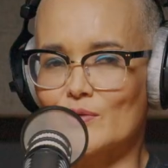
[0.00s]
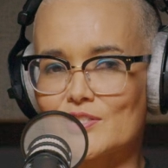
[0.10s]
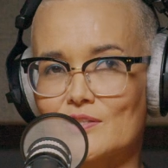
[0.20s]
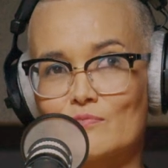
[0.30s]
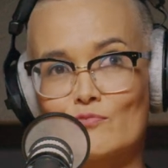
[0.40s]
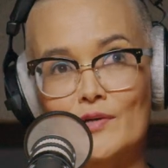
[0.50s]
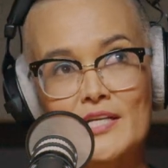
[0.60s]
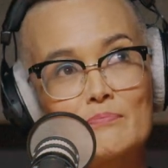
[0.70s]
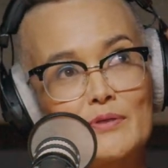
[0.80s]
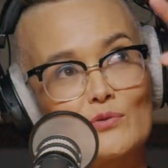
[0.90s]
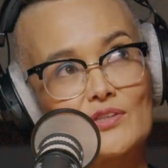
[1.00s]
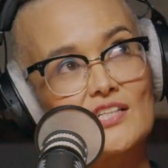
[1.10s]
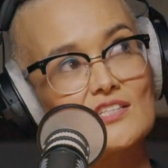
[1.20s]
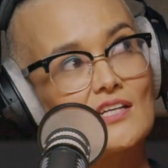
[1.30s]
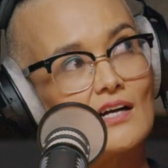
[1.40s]
which had rebuilt the
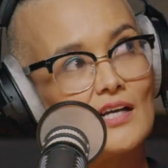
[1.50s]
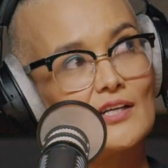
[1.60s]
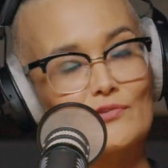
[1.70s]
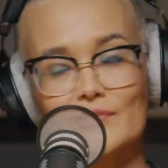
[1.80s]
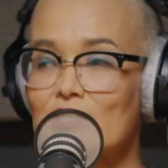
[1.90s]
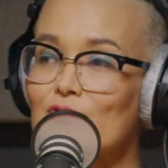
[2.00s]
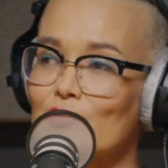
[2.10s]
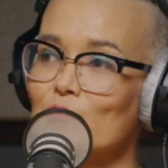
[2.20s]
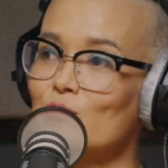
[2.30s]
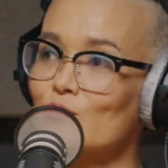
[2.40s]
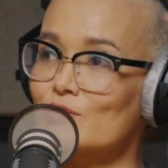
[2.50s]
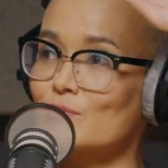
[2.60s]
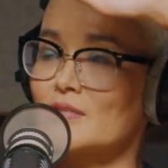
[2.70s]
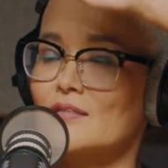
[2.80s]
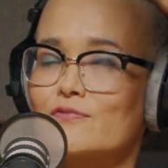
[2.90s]
entire green room
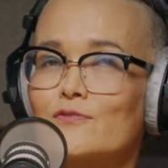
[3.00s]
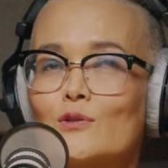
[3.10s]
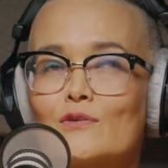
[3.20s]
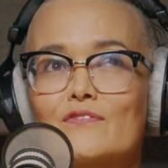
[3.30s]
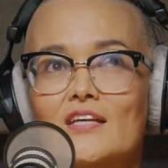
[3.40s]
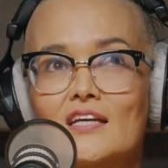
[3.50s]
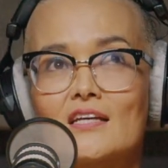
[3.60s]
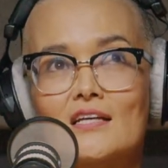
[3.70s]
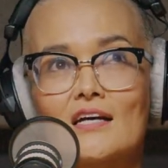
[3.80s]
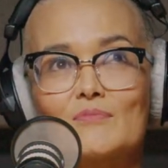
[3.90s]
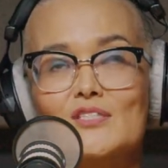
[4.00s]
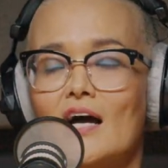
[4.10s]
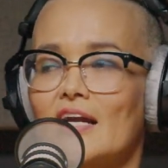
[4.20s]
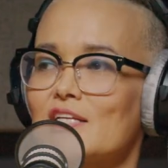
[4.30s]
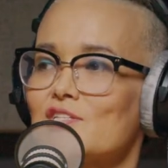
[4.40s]
to be full of their
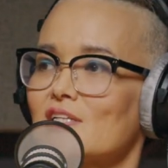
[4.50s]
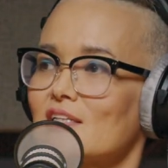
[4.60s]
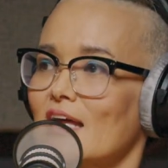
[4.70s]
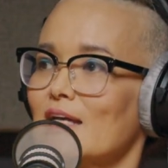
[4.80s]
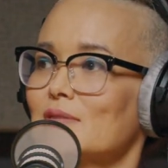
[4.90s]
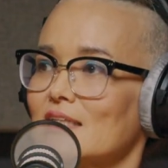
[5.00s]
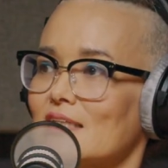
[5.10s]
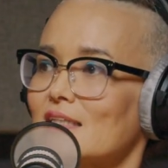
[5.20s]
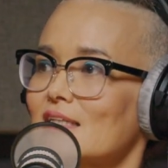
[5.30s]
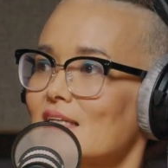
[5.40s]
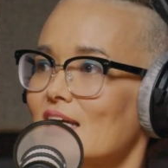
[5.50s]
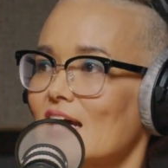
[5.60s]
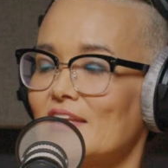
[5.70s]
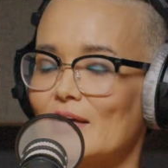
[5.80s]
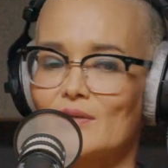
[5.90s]
signage and labelling,
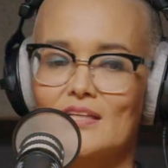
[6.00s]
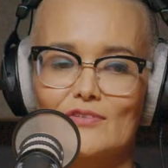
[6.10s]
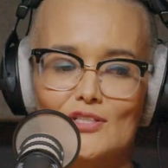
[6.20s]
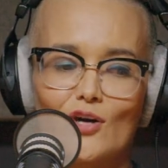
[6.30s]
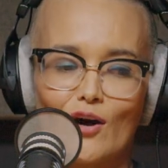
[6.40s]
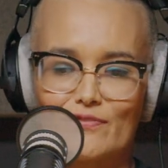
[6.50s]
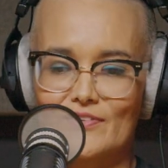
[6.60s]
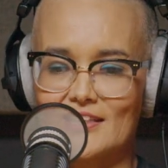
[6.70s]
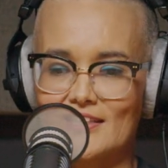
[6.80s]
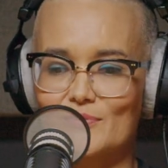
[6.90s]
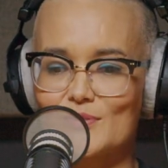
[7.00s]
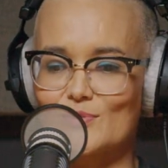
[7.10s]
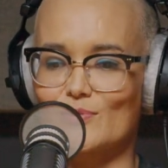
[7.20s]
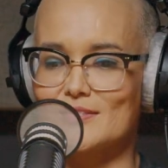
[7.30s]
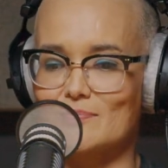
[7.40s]
and they would give us coffee, and it was
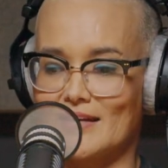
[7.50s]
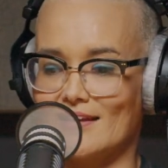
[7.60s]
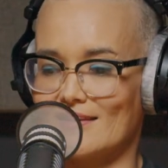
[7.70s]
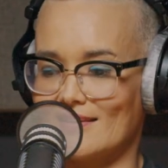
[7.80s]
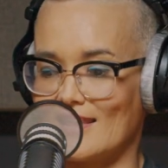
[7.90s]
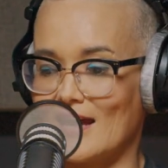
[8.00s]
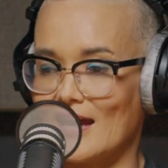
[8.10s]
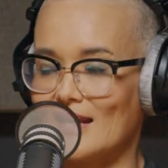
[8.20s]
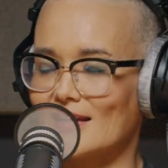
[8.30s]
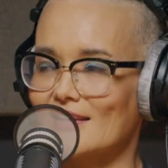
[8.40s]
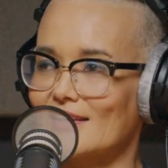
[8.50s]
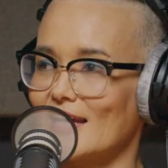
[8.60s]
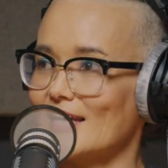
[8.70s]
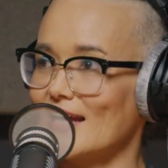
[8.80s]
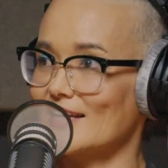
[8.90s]
always about that.
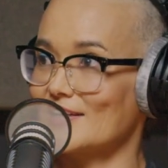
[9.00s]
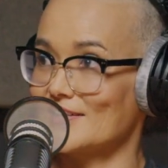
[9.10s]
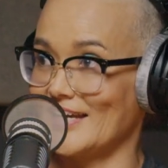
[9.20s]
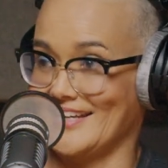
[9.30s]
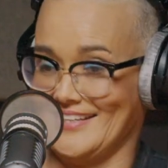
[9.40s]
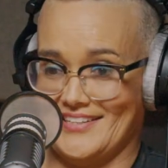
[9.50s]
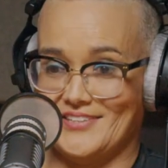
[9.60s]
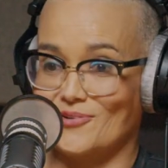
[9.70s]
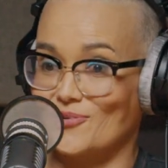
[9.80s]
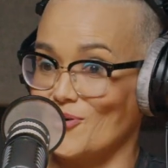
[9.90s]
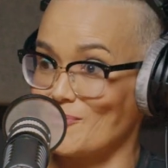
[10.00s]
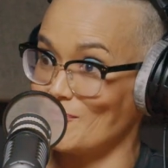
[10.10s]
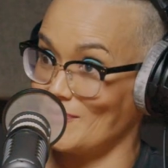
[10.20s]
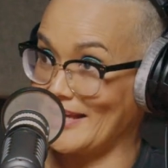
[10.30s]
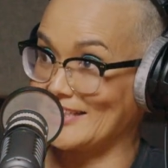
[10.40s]
It all got
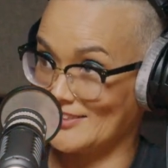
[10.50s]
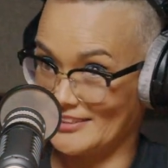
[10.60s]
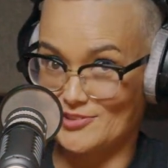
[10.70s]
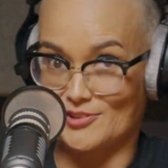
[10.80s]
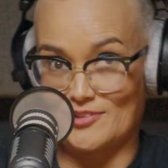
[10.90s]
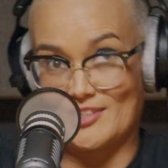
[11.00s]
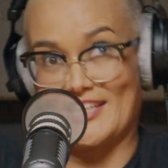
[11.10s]
like literally